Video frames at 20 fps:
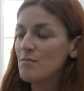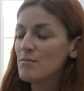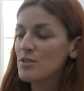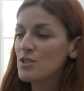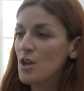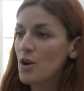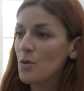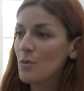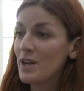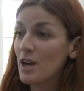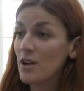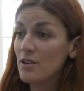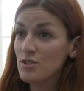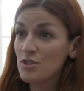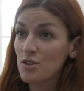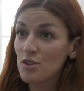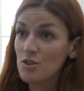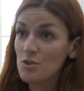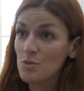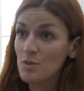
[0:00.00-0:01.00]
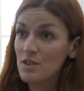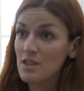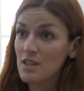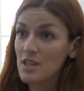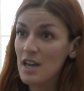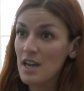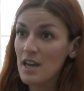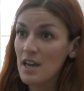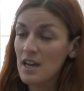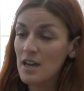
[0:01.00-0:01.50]
So we got in touch with
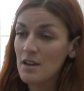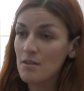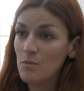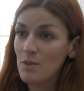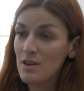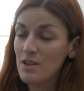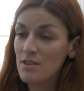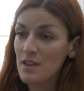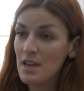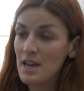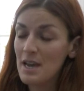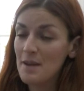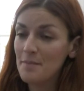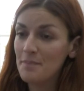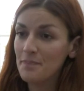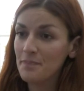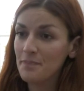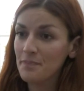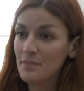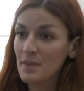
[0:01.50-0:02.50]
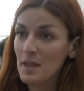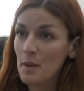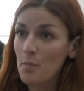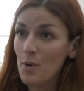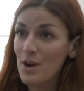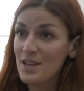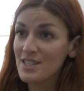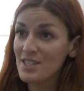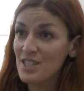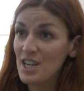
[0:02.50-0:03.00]

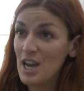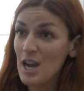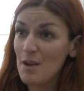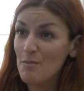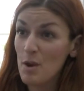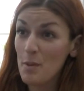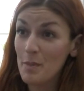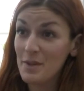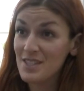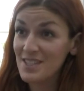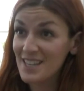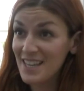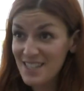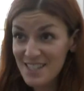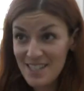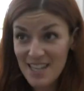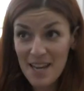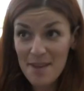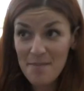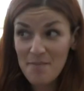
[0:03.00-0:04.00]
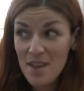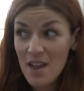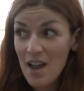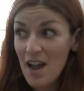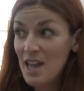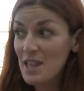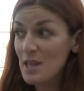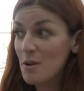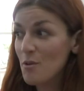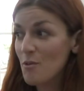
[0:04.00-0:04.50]
Brenda and Reuben Slater,
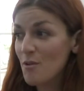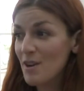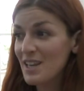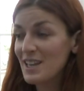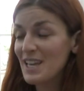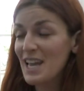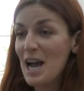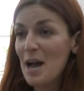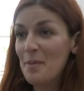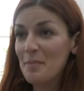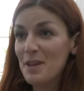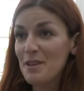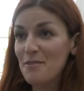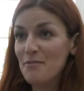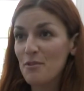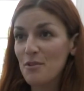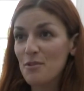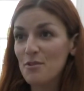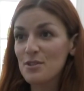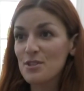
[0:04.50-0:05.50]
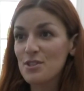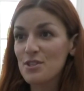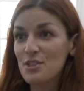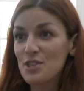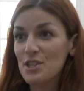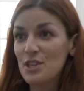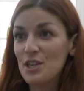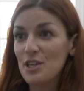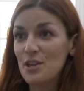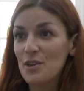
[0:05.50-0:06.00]
and they were really happy for us
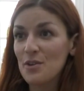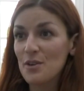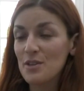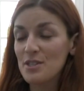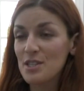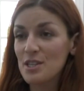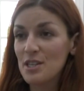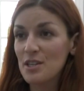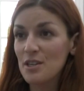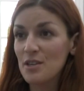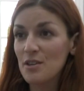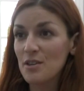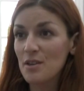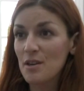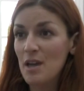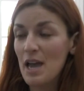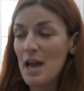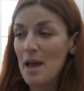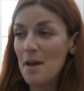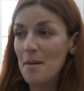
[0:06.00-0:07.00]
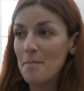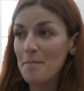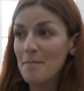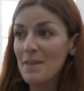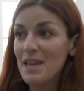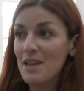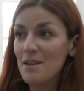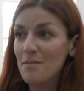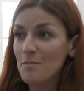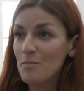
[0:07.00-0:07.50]
to
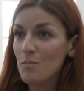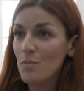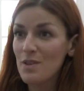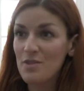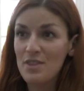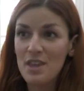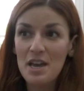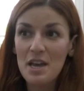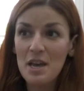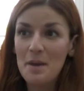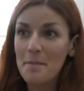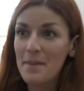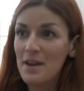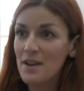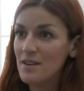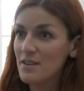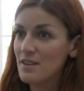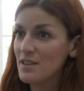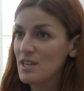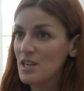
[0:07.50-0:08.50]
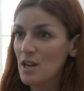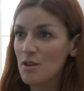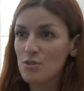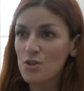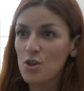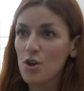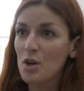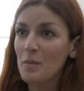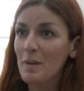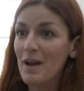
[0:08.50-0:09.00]
meet with them and, you know,
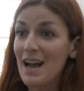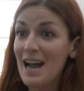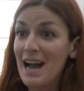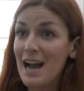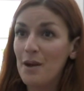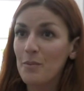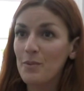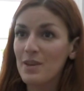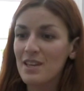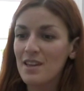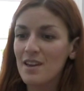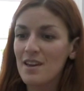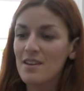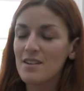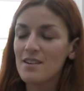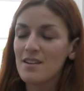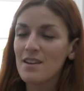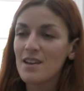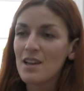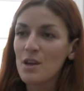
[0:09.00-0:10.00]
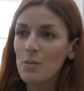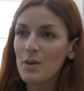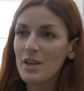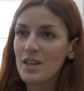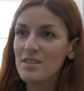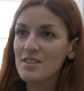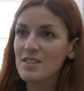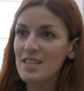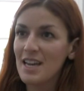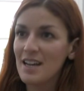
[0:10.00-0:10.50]
talk about how we
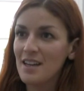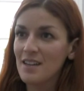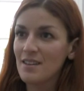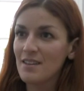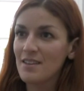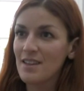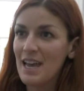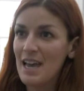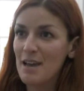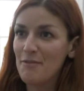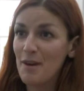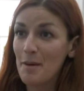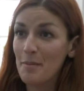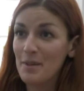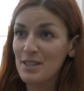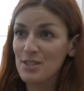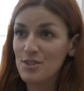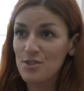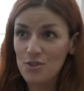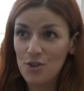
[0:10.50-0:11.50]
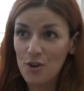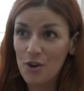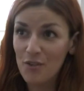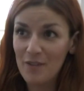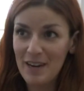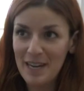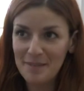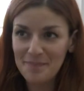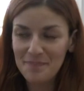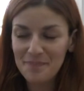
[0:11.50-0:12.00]
can tell their family story.